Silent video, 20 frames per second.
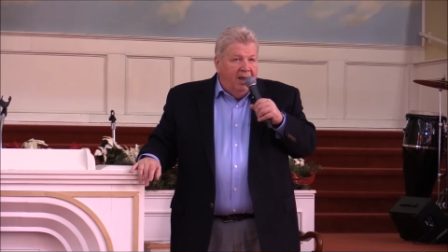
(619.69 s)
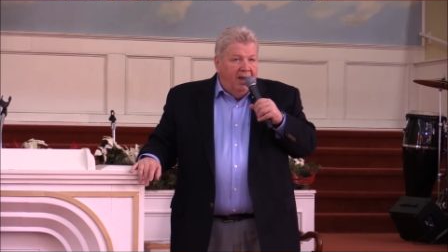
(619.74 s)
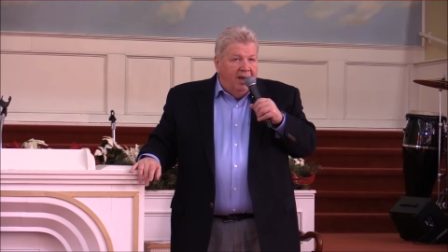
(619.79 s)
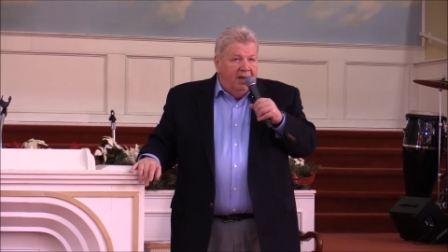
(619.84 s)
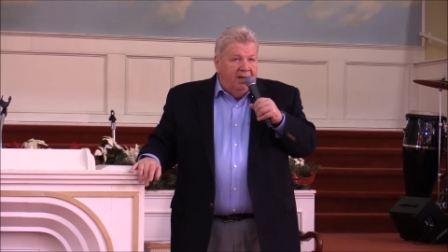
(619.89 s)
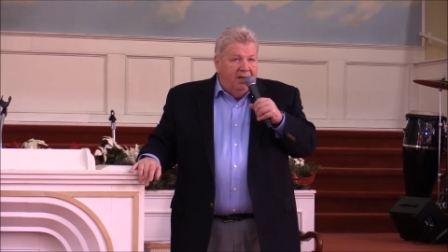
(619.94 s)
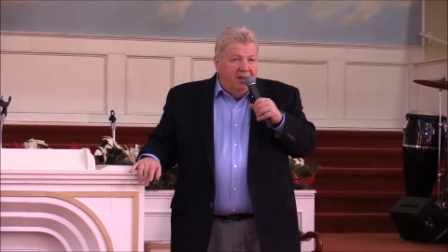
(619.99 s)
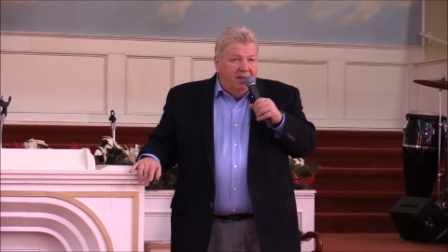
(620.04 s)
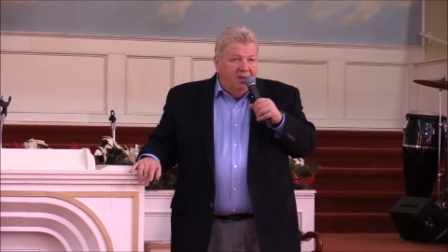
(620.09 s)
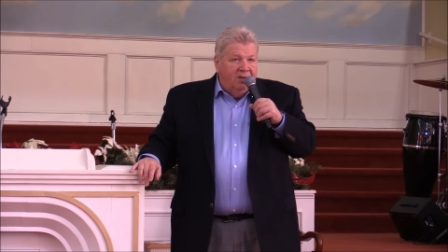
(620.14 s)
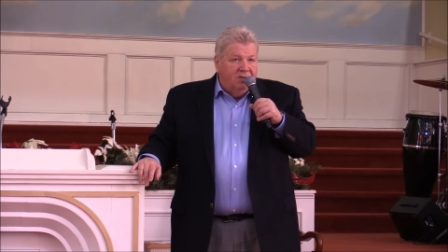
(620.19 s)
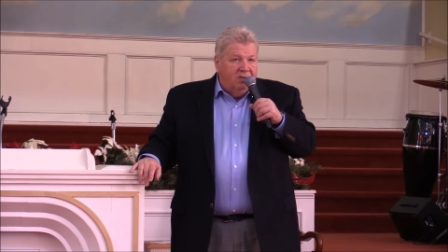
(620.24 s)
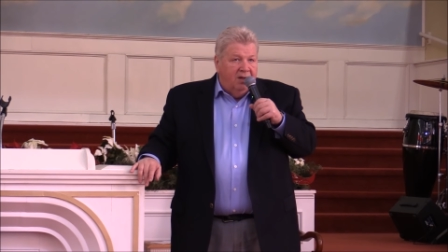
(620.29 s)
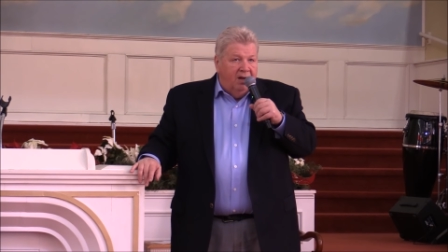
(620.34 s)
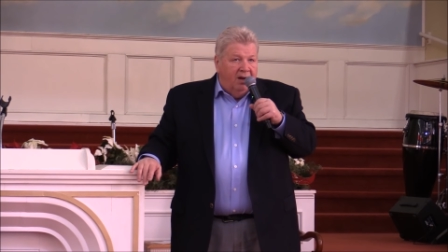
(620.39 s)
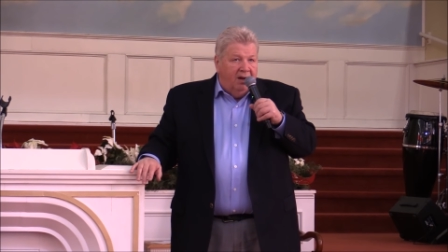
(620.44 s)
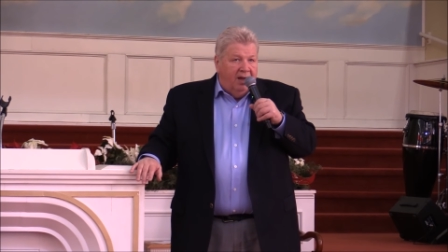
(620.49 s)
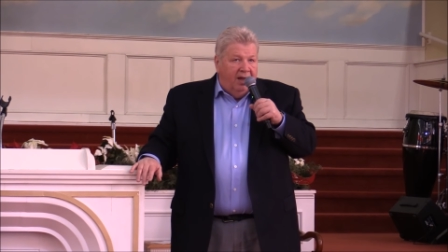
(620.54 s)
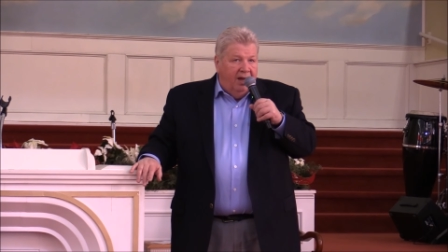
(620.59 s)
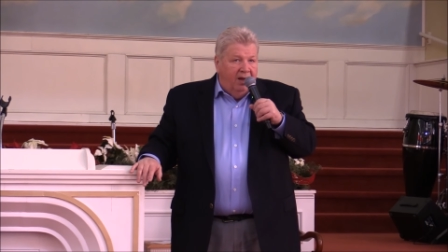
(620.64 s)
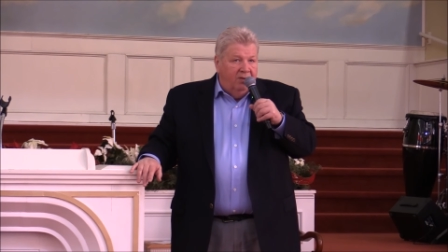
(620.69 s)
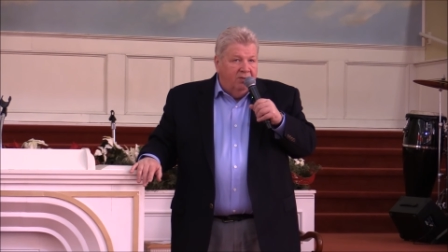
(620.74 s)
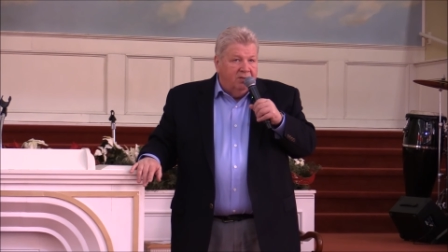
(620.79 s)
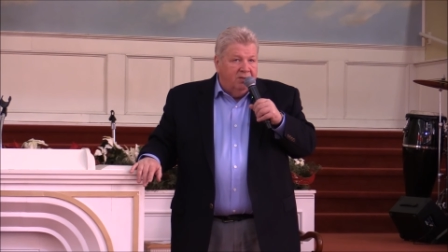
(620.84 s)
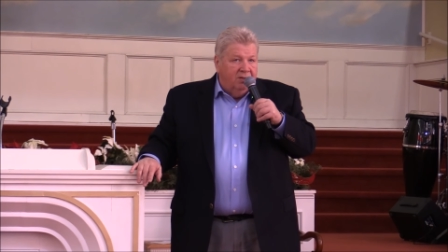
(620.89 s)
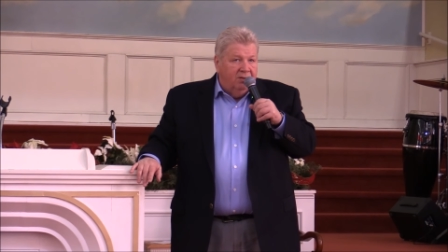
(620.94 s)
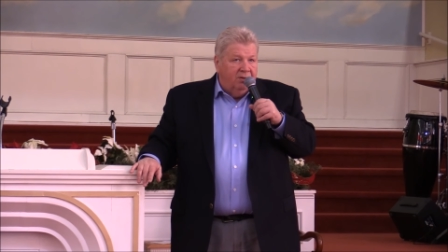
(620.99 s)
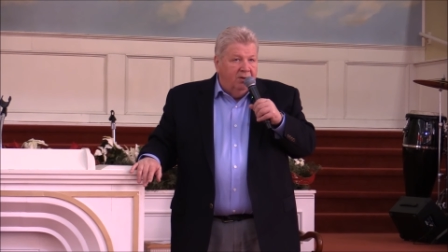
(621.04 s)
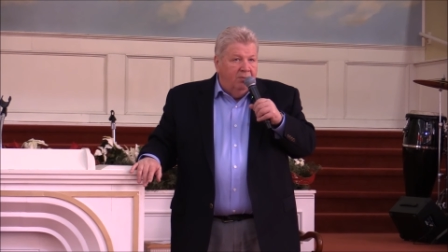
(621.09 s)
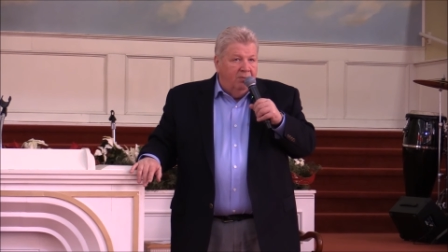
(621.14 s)
And he is a
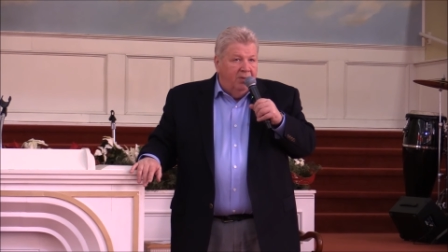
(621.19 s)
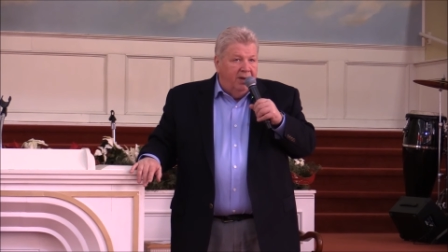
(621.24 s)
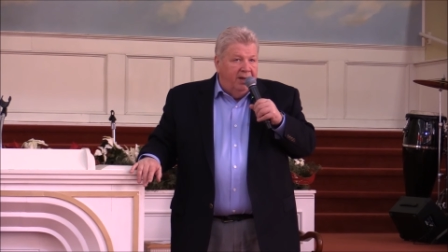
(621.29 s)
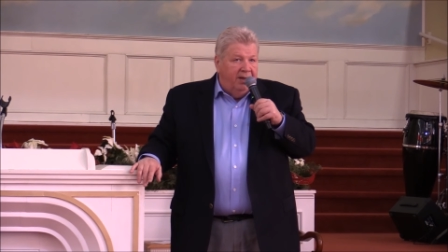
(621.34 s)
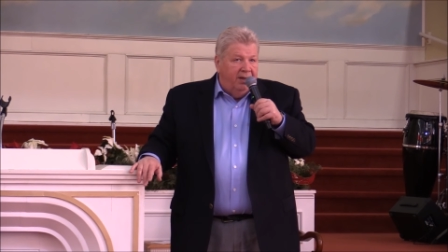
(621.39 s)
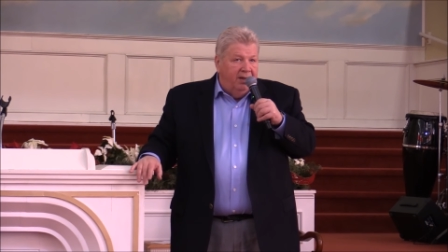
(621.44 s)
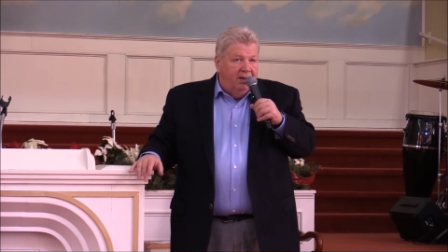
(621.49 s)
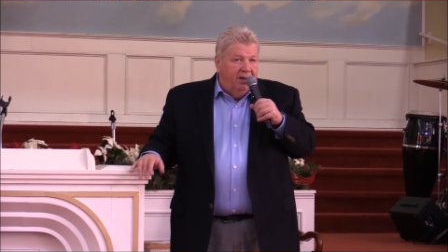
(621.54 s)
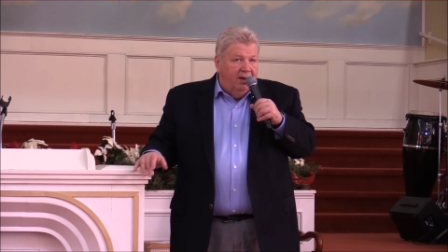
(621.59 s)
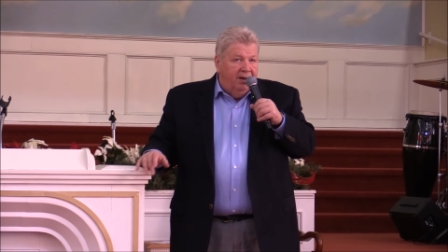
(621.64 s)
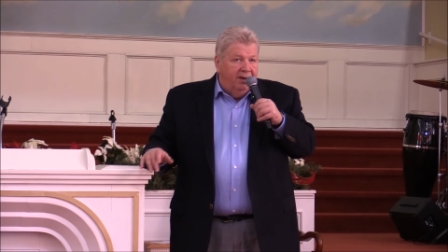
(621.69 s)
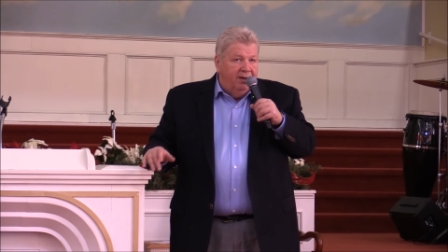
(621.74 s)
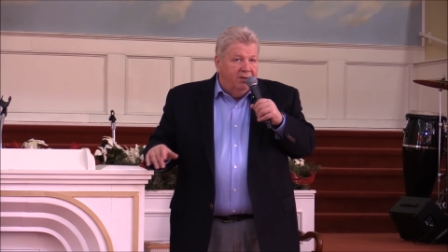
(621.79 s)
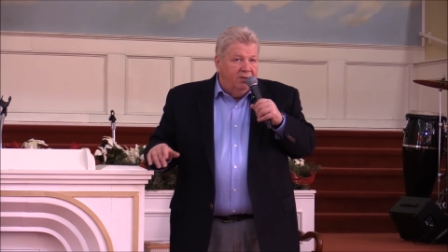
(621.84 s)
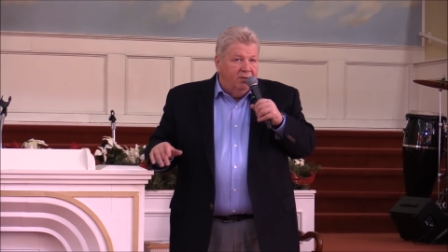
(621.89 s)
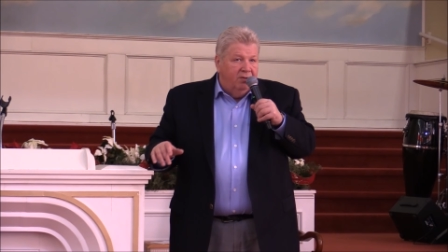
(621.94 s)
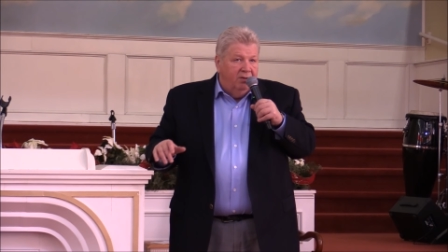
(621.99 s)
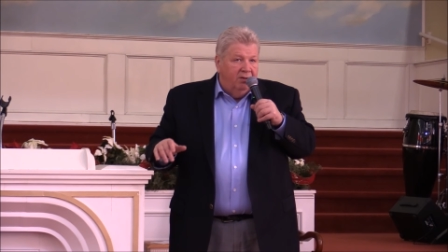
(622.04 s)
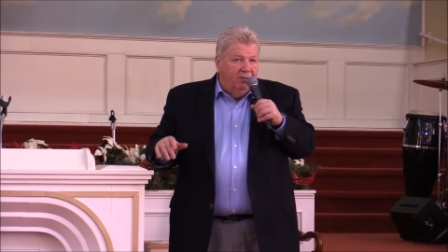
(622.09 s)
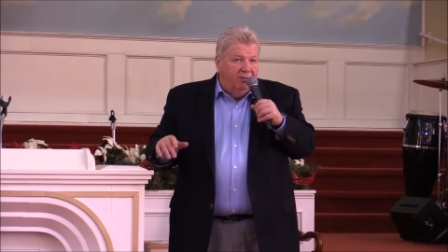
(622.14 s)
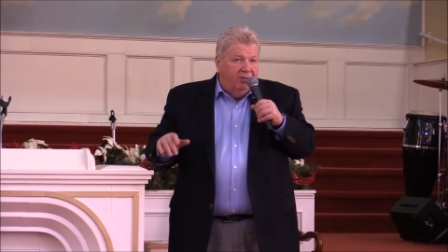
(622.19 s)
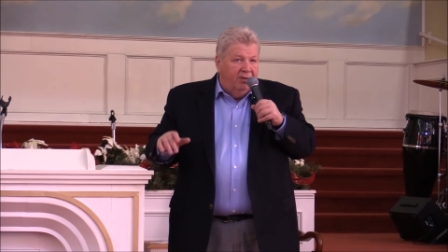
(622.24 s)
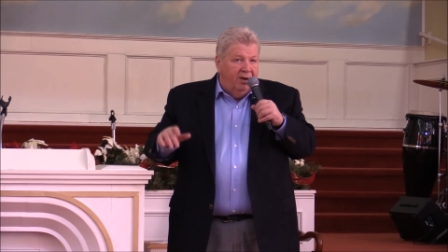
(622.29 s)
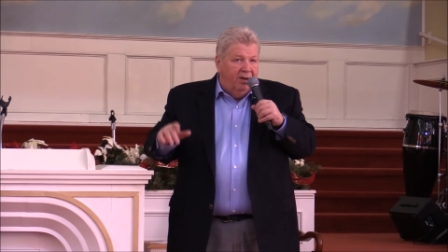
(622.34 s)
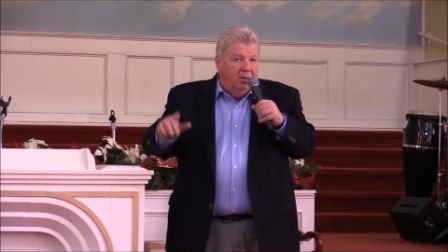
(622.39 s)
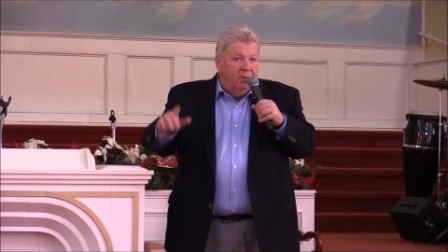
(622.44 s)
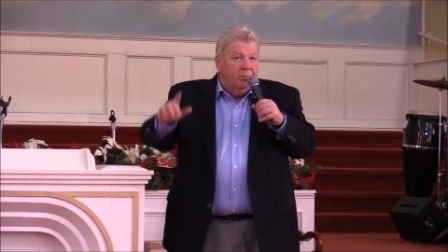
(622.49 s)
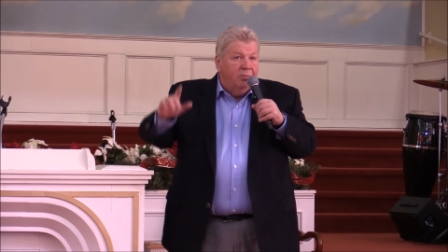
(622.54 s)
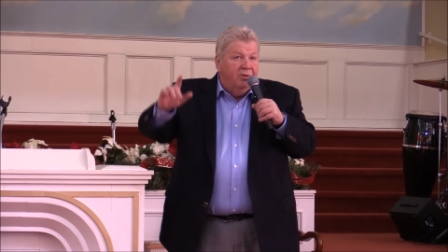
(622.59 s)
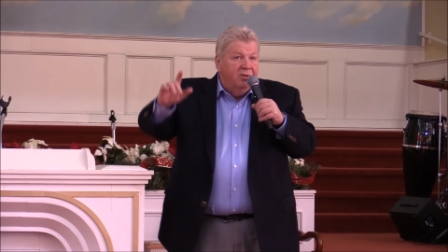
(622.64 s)
counselor, a mighty God, eternal Father,